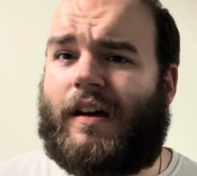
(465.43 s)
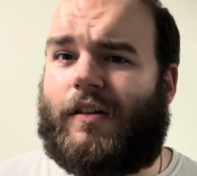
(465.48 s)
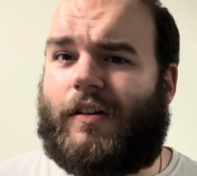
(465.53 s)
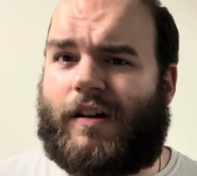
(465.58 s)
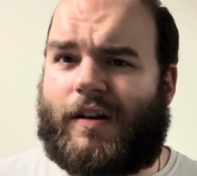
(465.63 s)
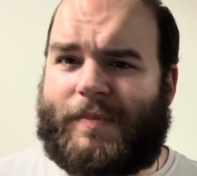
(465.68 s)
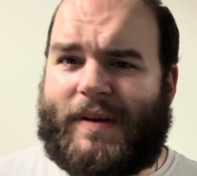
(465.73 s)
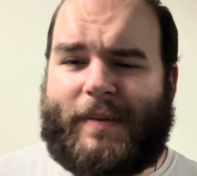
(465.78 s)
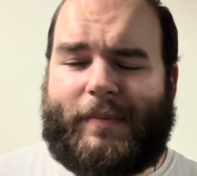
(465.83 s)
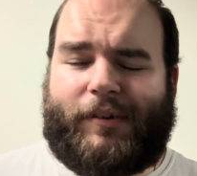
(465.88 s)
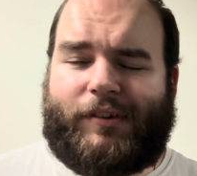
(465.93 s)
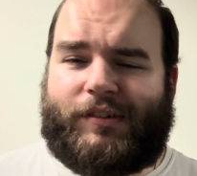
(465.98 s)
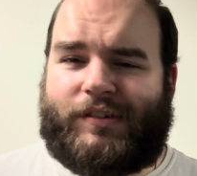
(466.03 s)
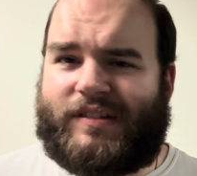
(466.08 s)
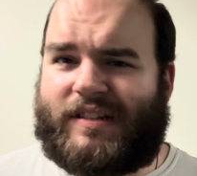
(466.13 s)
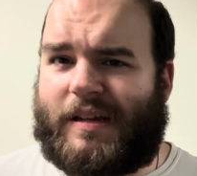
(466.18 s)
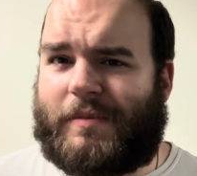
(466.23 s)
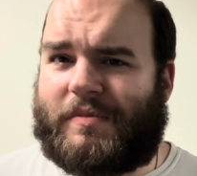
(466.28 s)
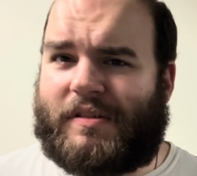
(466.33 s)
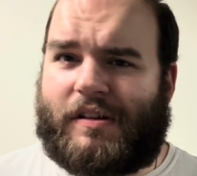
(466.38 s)
A lot of people
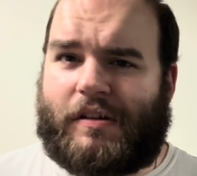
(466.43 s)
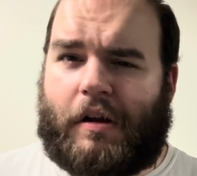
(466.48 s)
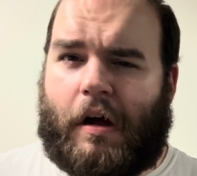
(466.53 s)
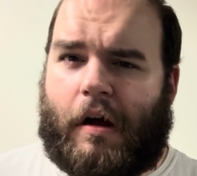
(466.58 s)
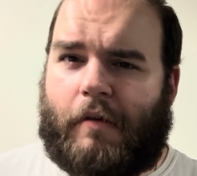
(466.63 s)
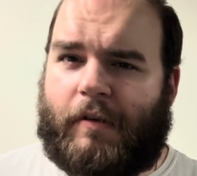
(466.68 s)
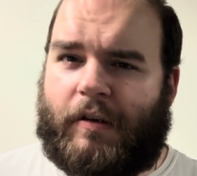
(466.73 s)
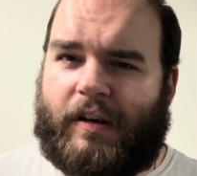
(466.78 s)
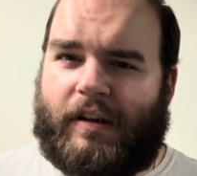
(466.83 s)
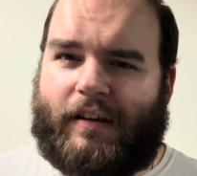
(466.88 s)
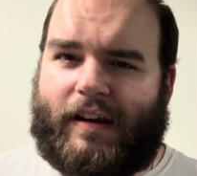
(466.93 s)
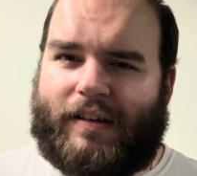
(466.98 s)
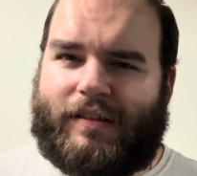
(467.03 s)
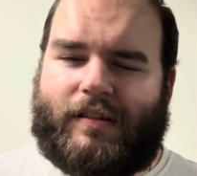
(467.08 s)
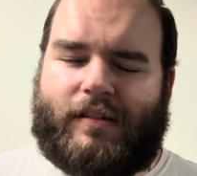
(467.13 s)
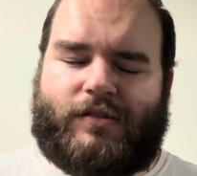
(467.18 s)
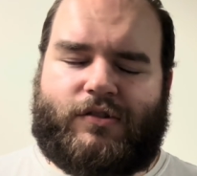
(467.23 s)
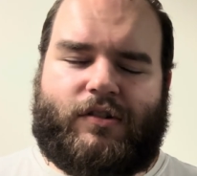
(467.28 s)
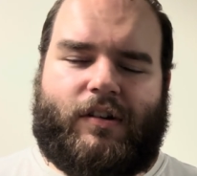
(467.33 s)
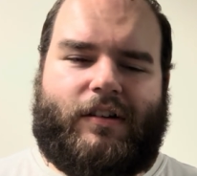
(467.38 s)
seem to not really like
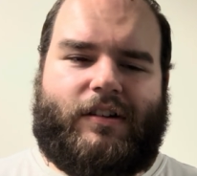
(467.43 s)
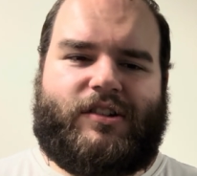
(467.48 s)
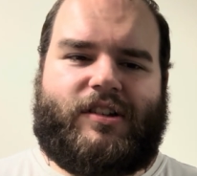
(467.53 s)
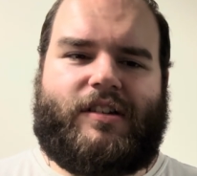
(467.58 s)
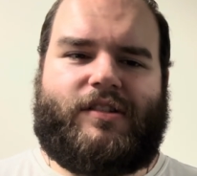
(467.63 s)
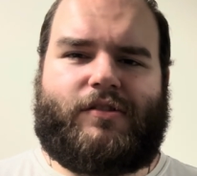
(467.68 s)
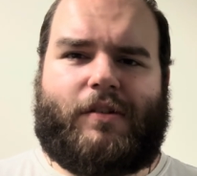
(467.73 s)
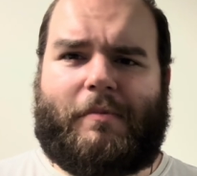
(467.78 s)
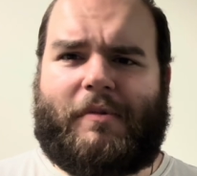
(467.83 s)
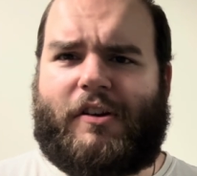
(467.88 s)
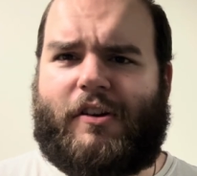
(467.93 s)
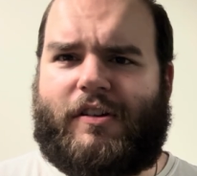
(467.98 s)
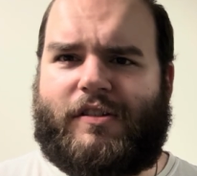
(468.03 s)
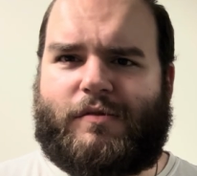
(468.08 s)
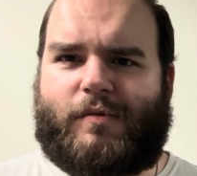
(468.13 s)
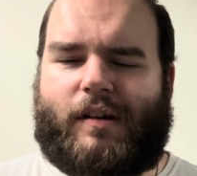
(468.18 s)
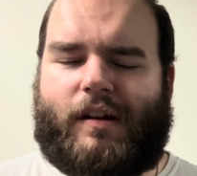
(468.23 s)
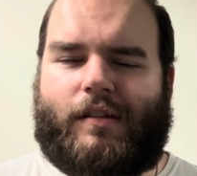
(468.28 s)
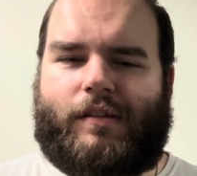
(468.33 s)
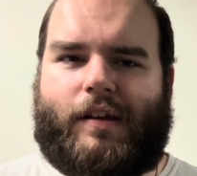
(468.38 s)
this trilogy, so I'm curious
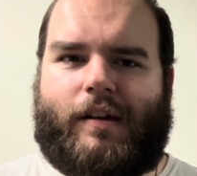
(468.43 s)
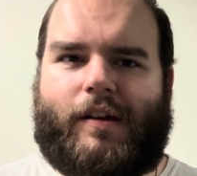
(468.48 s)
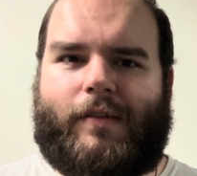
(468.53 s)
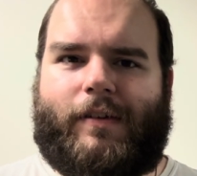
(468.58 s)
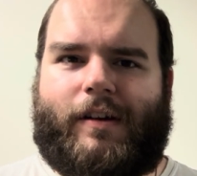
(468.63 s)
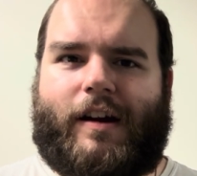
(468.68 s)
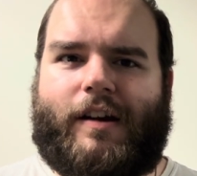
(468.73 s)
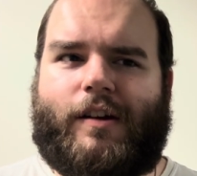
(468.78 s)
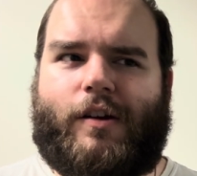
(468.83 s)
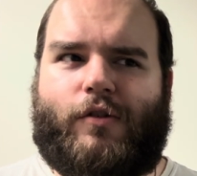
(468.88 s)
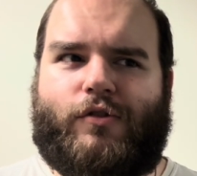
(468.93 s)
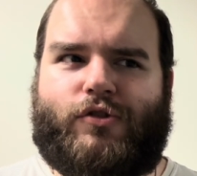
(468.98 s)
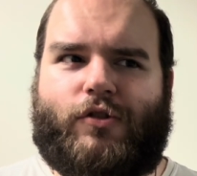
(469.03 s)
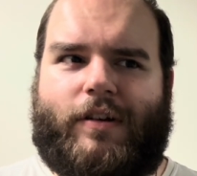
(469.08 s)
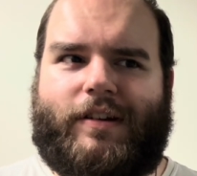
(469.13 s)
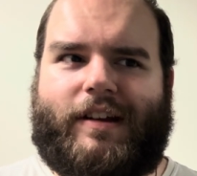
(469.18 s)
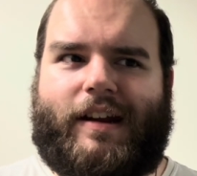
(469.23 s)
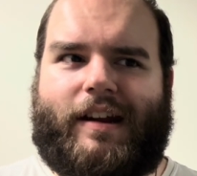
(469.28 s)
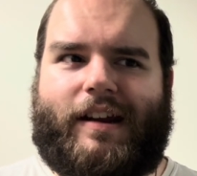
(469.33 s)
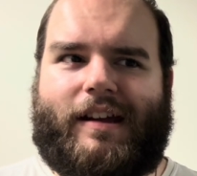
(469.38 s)
what I'll think of it. I know
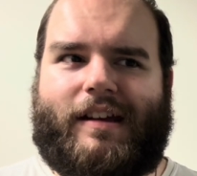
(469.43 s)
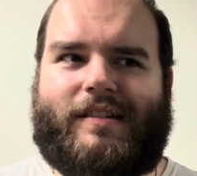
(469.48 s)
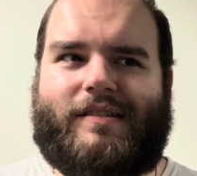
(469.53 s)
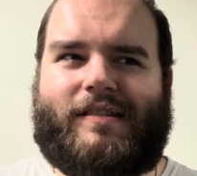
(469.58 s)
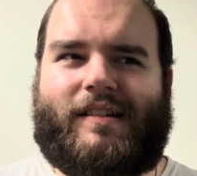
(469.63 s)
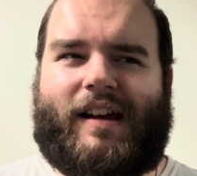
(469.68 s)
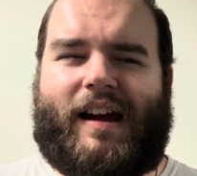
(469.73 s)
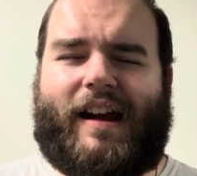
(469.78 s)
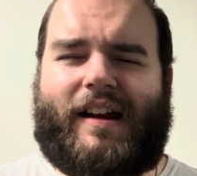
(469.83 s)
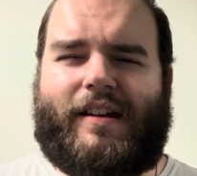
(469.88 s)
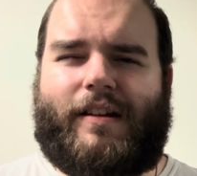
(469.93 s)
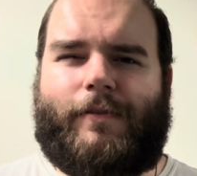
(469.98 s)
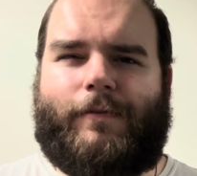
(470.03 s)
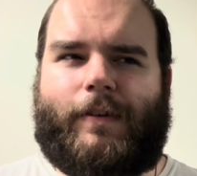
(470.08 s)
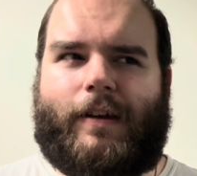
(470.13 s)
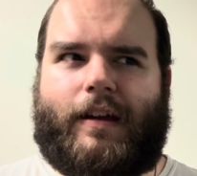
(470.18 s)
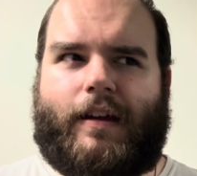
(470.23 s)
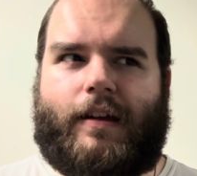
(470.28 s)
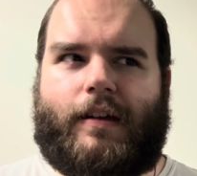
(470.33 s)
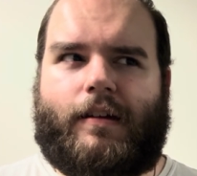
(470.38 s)
Troy Denning is kind of
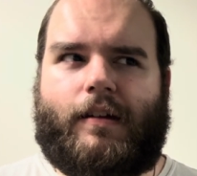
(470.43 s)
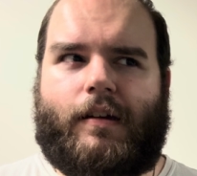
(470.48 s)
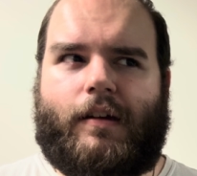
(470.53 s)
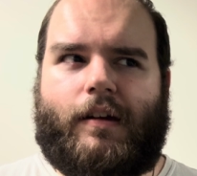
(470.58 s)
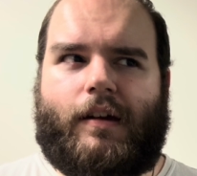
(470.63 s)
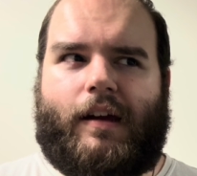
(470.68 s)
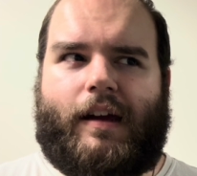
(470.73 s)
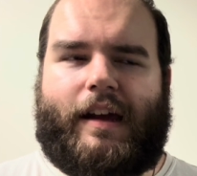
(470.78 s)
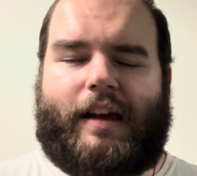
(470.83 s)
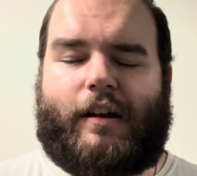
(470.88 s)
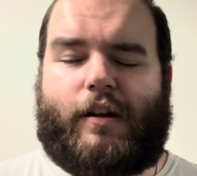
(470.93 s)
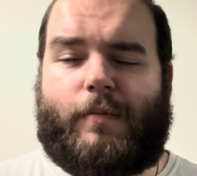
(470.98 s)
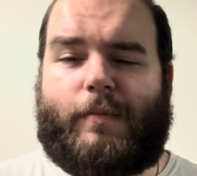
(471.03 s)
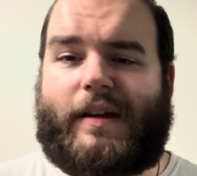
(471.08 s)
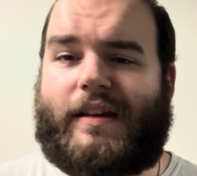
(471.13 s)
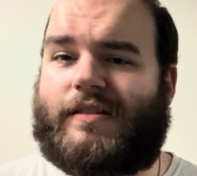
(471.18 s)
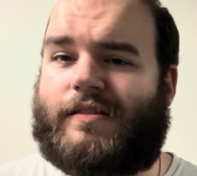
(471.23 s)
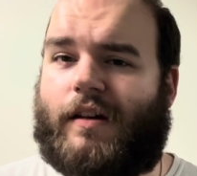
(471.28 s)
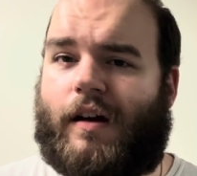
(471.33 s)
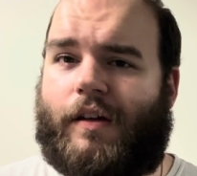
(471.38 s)
a hit or
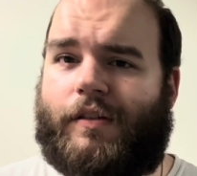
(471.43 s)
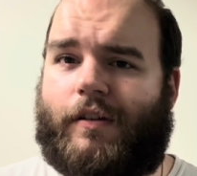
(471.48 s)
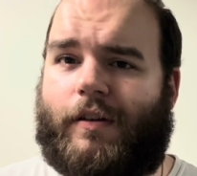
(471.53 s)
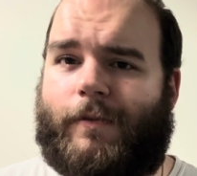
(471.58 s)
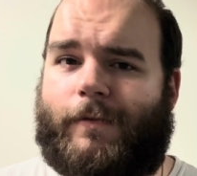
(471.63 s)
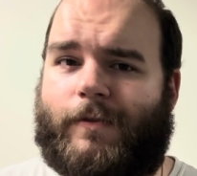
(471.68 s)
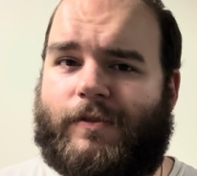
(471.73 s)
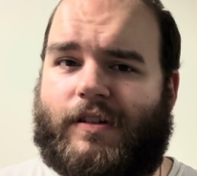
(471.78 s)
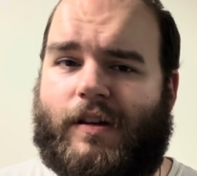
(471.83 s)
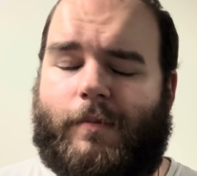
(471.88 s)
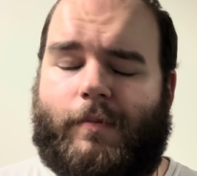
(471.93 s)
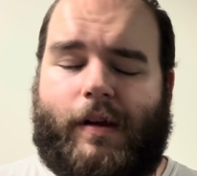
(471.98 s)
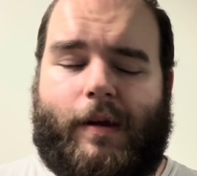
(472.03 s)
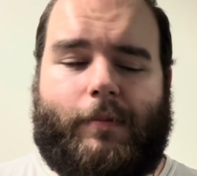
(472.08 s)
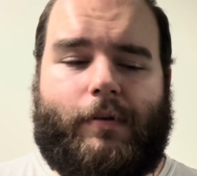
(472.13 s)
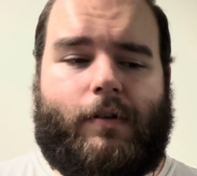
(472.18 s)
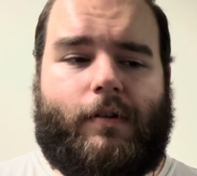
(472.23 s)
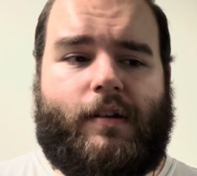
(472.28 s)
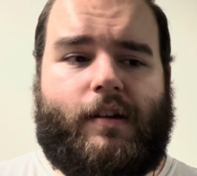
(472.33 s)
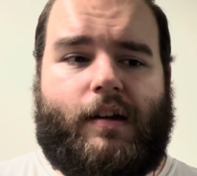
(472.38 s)
miss author for some
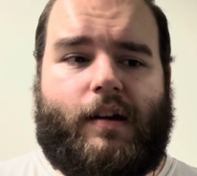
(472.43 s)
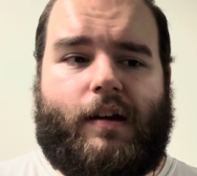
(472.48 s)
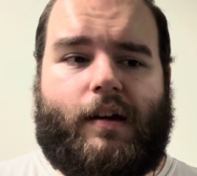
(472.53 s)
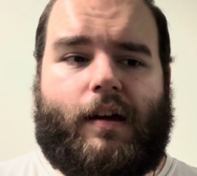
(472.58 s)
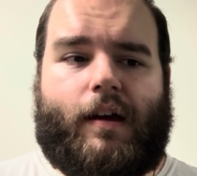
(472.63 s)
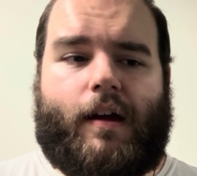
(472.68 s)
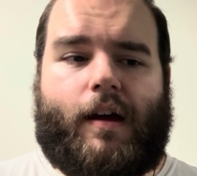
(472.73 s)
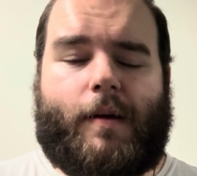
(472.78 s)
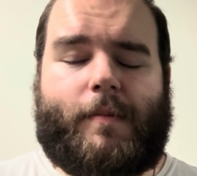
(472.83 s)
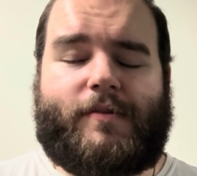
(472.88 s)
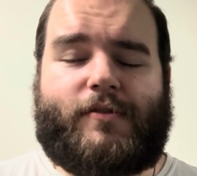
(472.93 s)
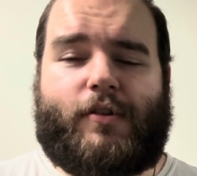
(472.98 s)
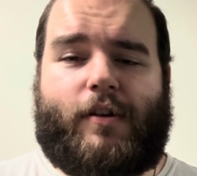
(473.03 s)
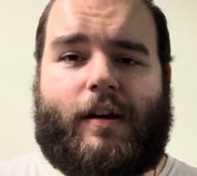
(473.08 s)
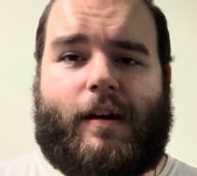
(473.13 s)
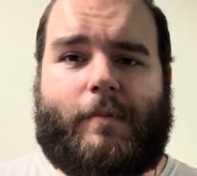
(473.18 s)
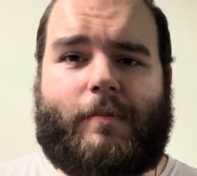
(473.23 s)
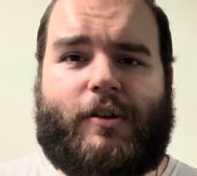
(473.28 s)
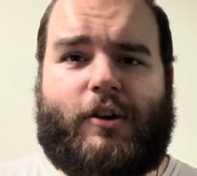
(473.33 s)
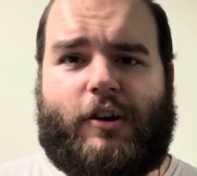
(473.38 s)
people, so
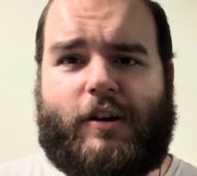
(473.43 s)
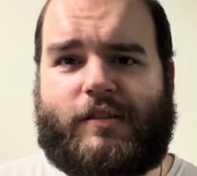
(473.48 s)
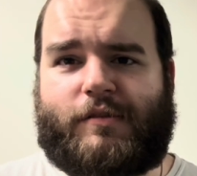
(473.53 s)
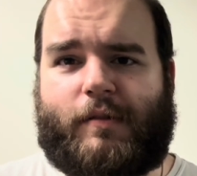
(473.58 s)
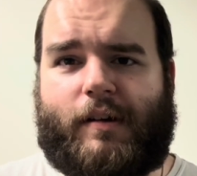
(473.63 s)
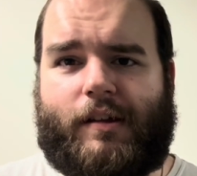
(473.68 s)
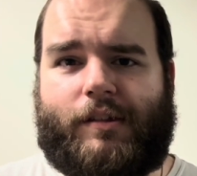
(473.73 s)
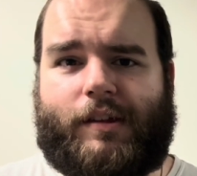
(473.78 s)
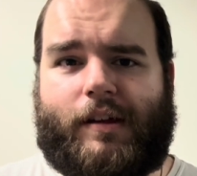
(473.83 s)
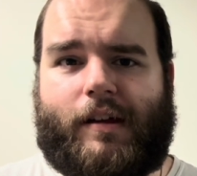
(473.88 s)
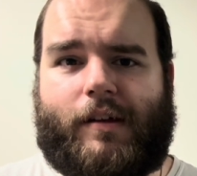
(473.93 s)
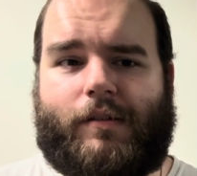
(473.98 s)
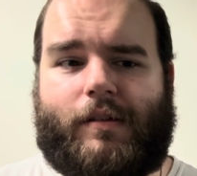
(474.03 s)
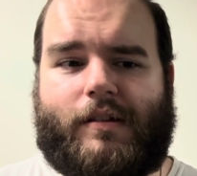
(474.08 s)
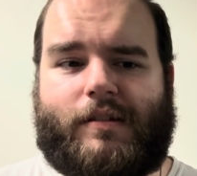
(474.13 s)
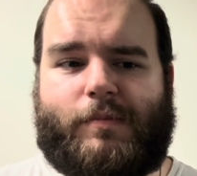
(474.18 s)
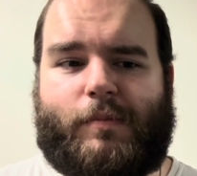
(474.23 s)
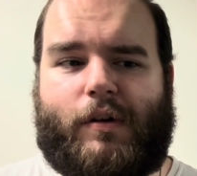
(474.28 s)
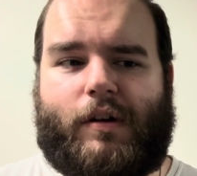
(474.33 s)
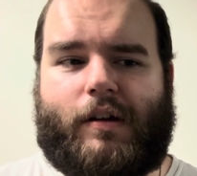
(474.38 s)
I'm curious what I'll think of
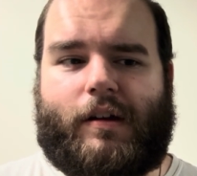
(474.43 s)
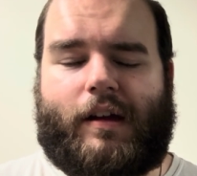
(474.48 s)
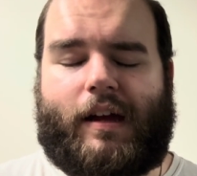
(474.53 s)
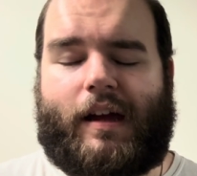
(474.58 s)
this book.